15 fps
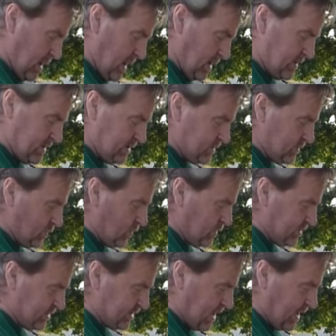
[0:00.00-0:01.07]
And these
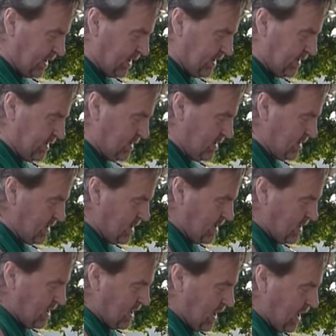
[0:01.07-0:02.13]
stores sell it,
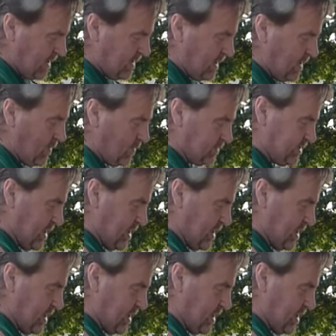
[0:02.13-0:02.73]
and they don't